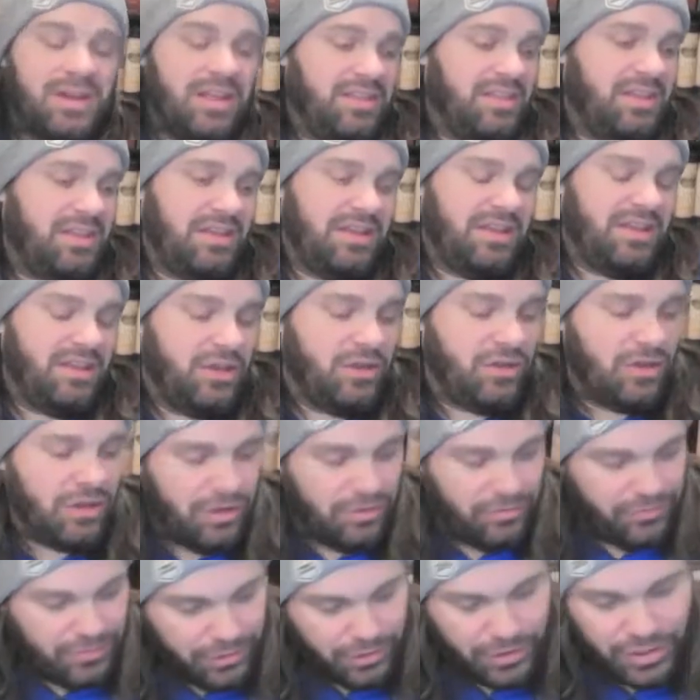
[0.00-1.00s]
I think you
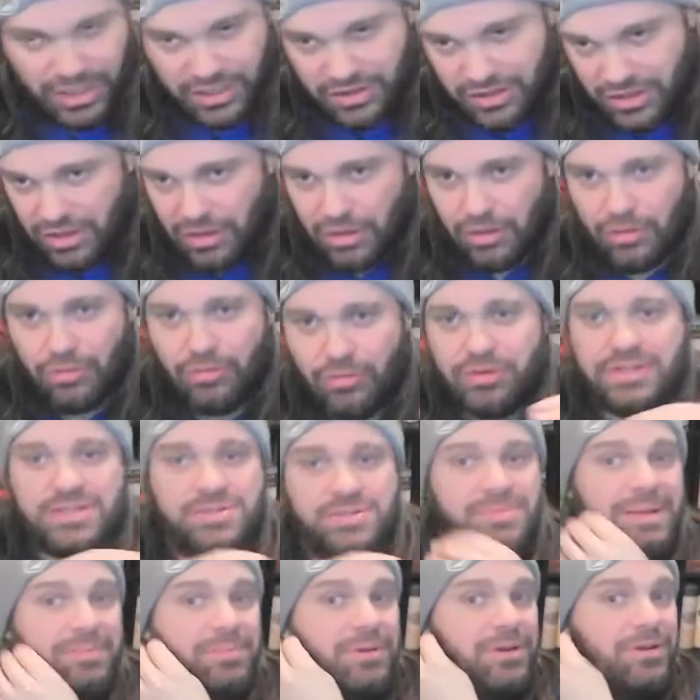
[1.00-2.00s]
know if you look at the code,
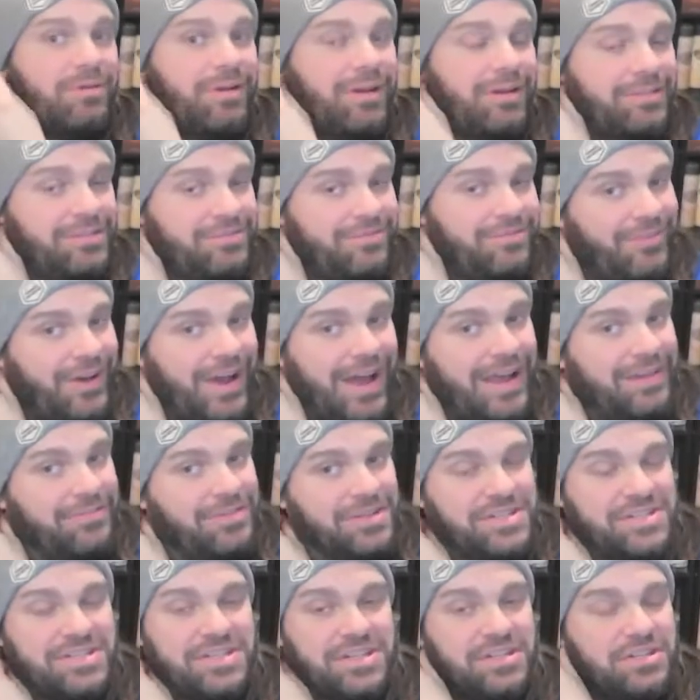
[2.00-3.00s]
it's maybe around five
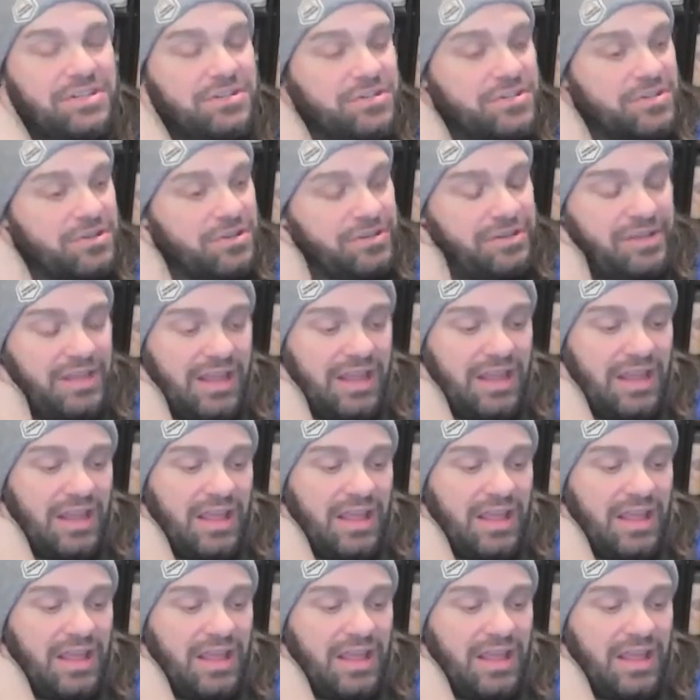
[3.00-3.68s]
to six years old.